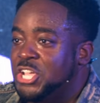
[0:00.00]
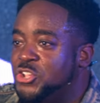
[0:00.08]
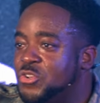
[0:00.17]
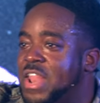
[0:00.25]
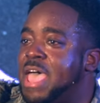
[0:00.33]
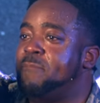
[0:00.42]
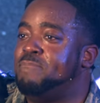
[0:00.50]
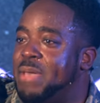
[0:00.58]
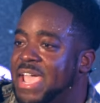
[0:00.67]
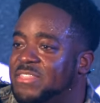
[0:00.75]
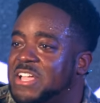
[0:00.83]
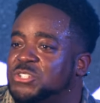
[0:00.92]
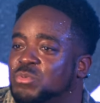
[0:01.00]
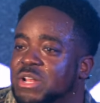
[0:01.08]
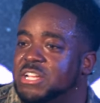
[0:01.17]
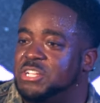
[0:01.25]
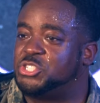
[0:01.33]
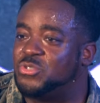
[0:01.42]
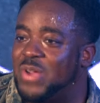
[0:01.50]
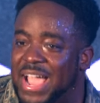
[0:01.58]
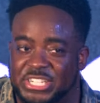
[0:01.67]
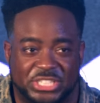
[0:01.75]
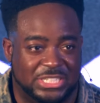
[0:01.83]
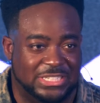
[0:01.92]
You know that bae that's really the
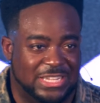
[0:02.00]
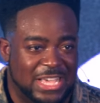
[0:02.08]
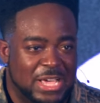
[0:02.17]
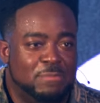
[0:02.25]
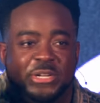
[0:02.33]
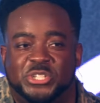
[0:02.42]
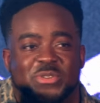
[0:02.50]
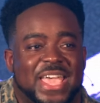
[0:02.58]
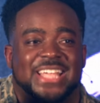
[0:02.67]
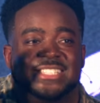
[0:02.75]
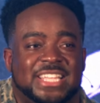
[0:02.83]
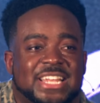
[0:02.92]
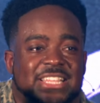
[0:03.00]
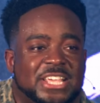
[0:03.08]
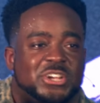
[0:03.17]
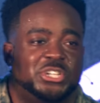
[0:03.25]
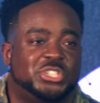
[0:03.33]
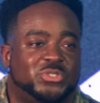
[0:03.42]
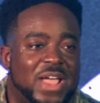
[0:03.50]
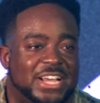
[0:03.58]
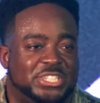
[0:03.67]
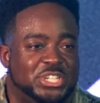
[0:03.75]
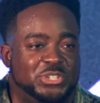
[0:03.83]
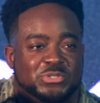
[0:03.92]
distraction, but you can't see that they're a
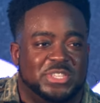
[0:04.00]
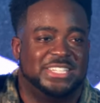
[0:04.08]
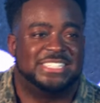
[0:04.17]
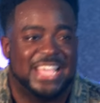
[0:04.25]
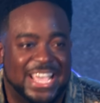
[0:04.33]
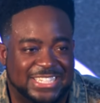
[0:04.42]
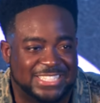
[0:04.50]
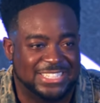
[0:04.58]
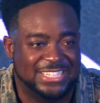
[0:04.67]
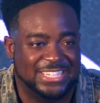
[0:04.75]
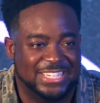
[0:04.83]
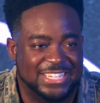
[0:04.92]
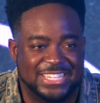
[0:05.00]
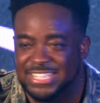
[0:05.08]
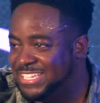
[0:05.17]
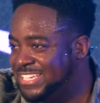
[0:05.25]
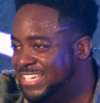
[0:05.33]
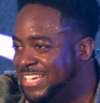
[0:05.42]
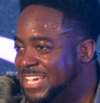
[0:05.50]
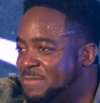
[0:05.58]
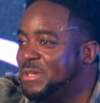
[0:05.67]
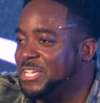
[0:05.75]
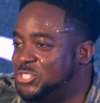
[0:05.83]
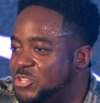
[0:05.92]
distraction due to the sex?
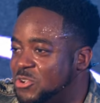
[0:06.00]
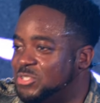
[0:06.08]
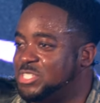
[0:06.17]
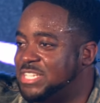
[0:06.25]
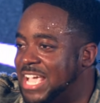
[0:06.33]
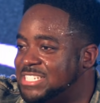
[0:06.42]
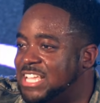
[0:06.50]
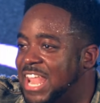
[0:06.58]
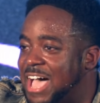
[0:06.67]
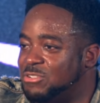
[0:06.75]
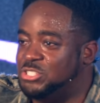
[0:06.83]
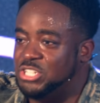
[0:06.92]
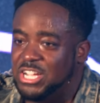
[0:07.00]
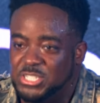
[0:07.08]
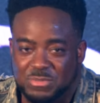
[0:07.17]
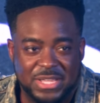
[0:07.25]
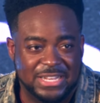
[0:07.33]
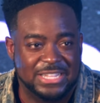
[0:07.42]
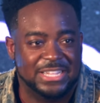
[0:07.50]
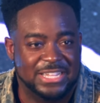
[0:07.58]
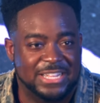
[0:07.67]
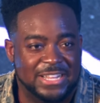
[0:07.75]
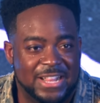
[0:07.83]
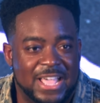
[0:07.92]
Because, you know, sex clouds judgment.
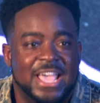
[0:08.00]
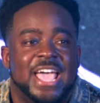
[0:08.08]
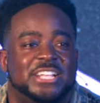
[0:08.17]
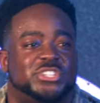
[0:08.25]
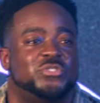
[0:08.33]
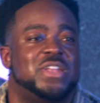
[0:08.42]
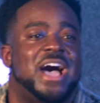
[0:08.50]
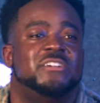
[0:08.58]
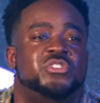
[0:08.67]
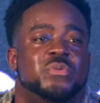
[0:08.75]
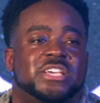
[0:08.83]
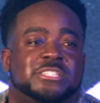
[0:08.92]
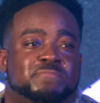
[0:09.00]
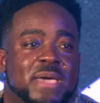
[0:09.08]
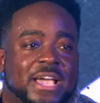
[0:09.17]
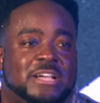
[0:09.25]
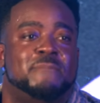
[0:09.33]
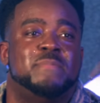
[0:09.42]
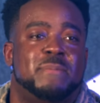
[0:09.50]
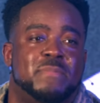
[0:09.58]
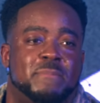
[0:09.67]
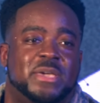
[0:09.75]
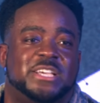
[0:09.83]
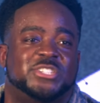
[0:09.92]
And so now you expect
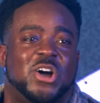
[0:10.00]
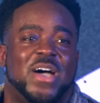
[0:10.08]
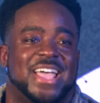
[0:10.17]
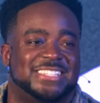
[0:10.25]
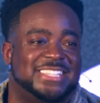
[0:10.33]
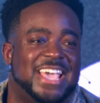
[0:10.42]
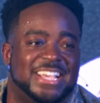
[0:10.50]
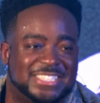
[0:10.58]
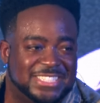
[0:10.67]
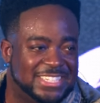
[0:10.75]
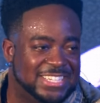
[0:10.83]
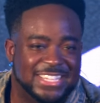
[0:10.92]
commitment because y'all had sex.